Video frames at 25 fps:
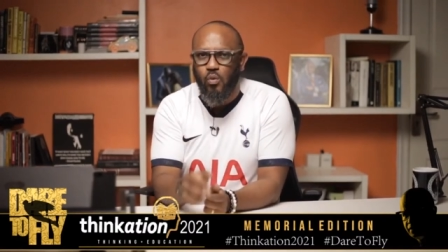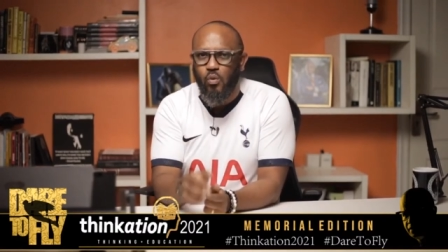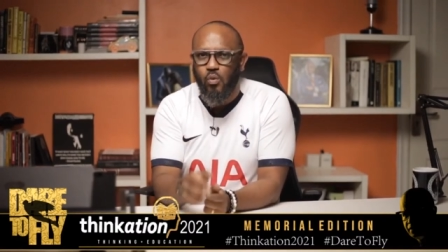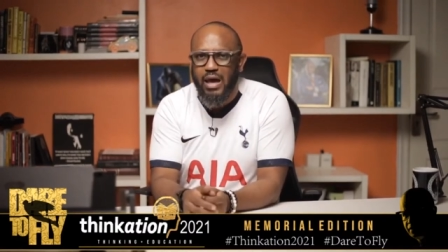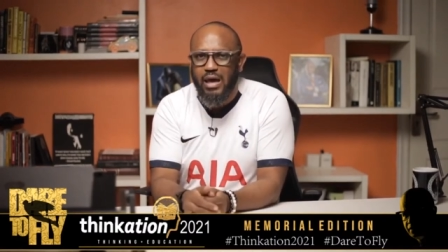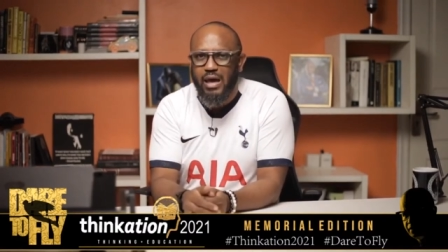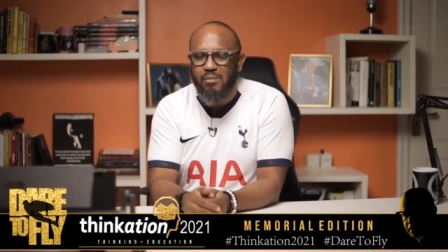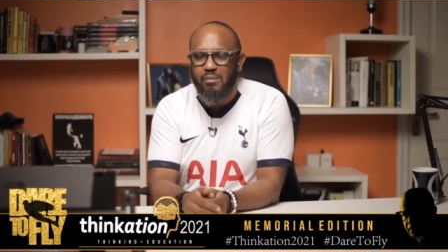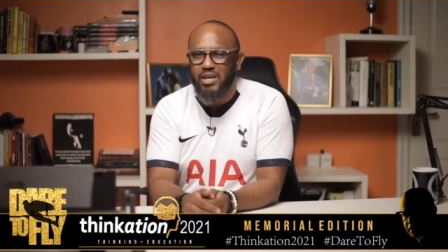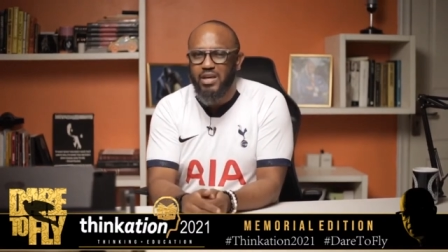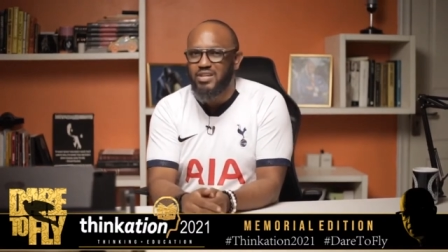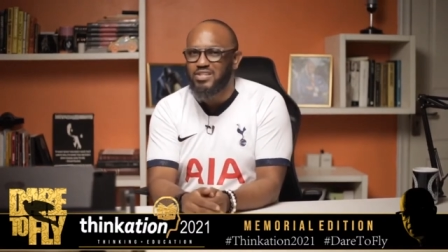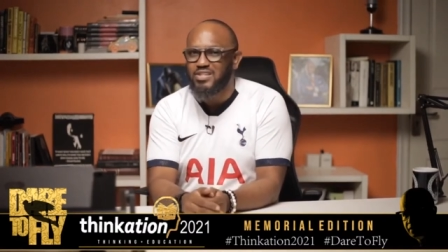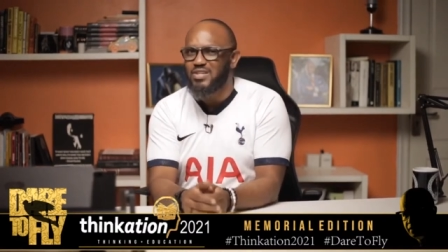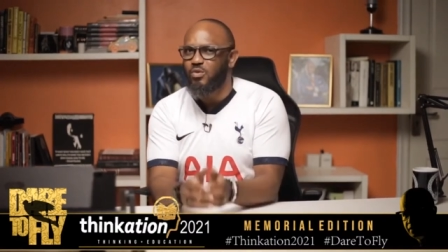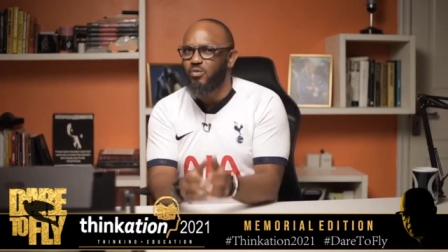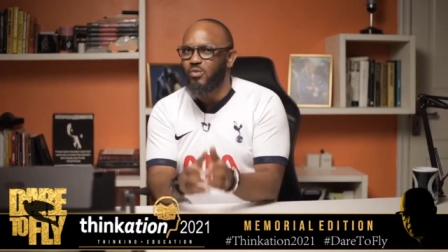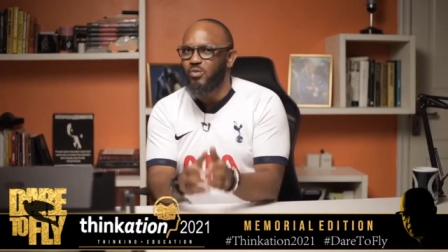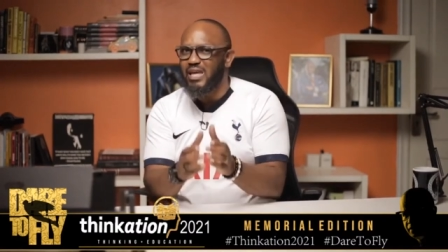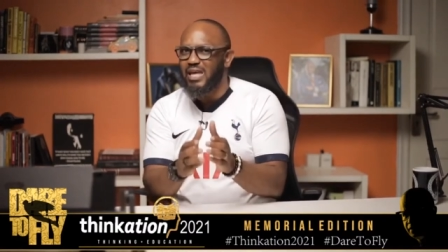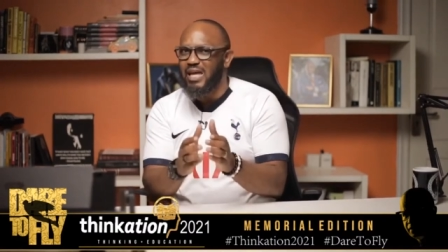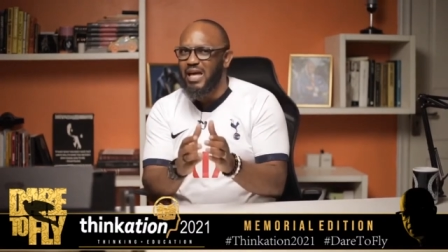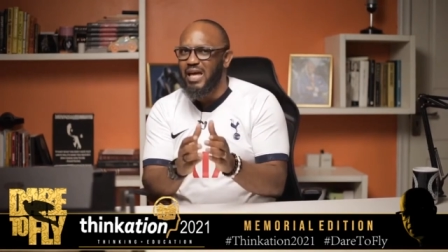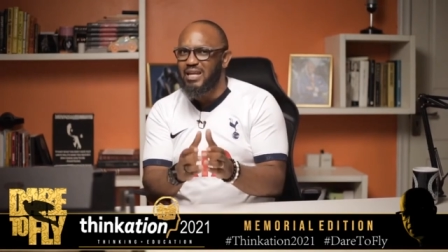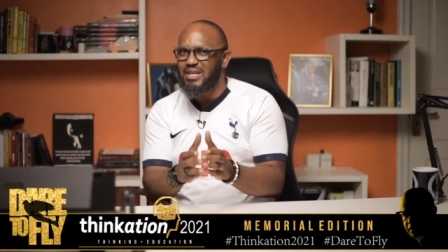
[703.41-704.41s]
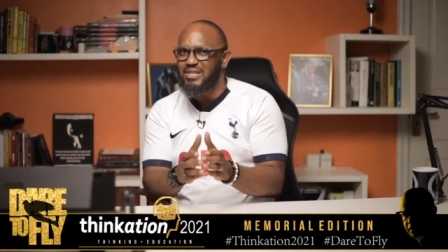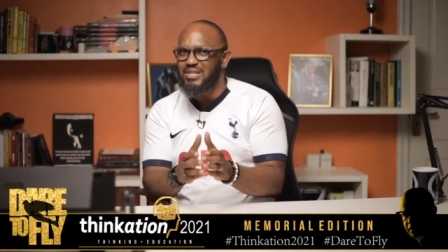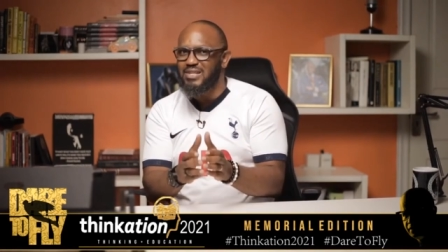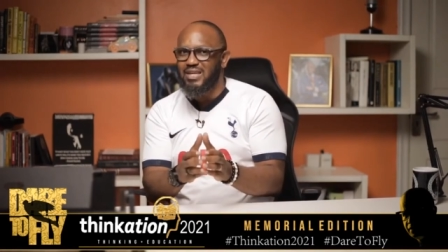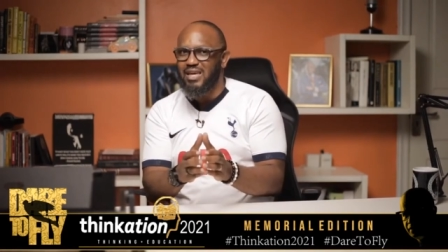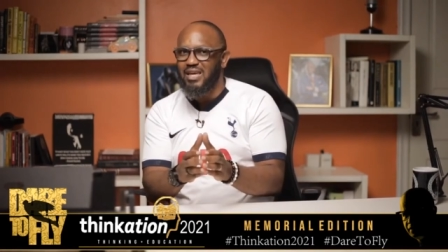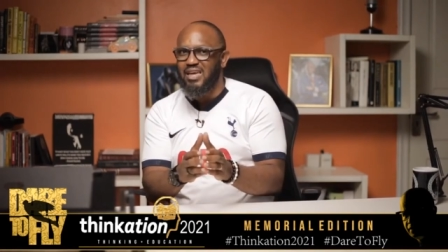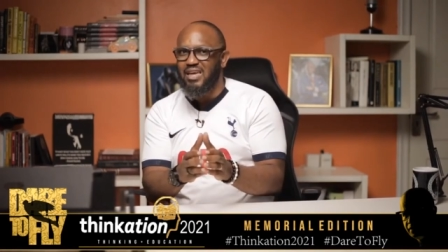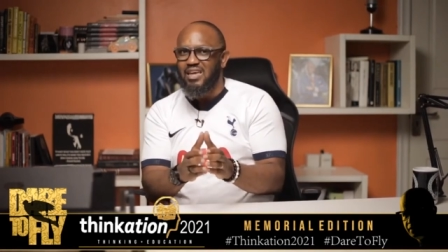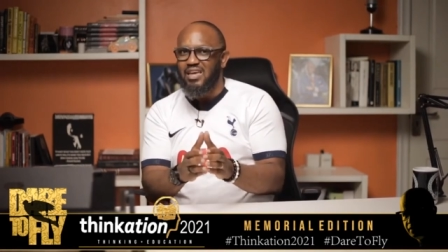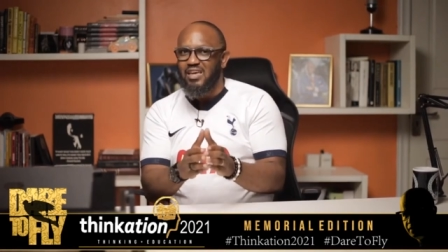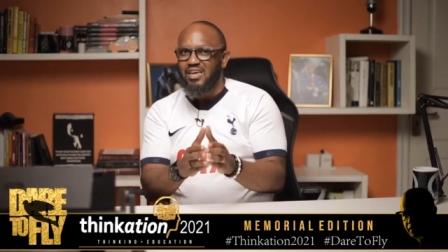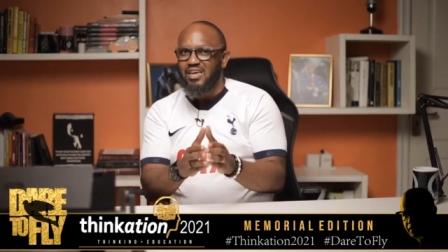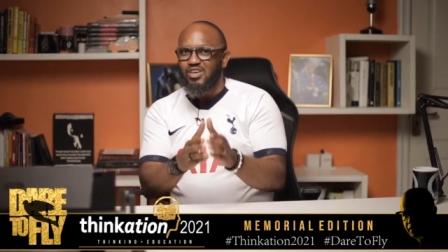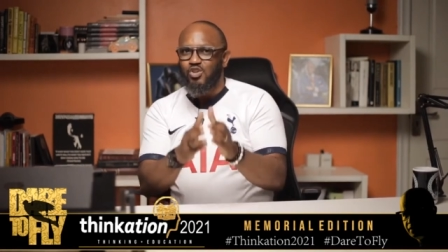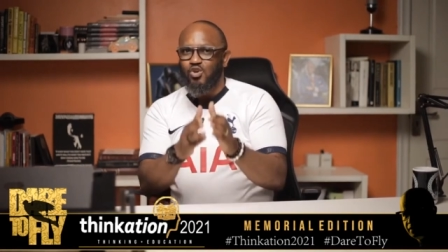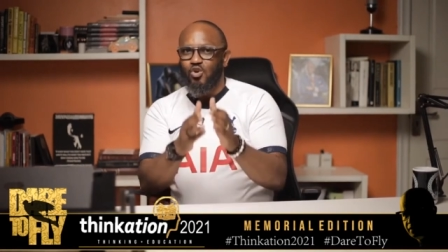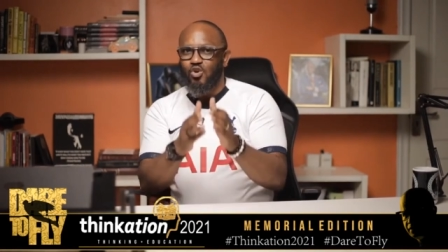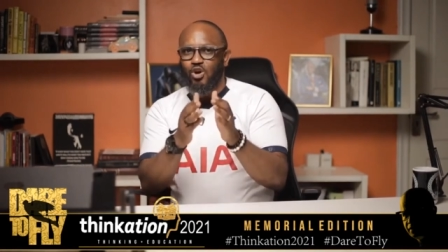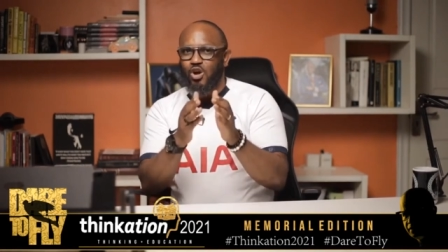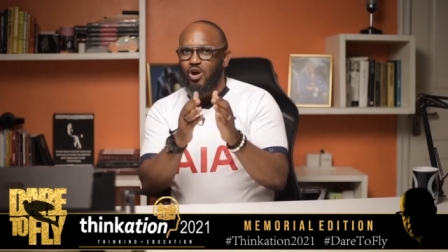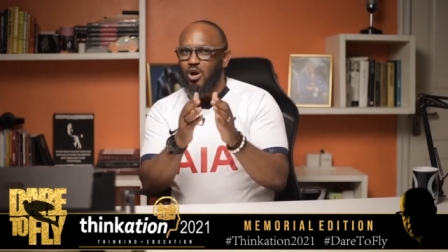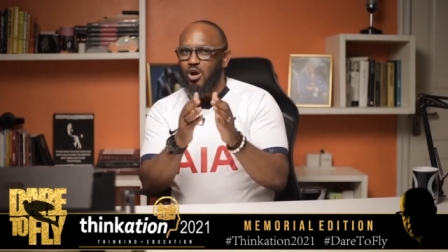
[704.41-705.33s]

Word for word: Why? Because in reality, your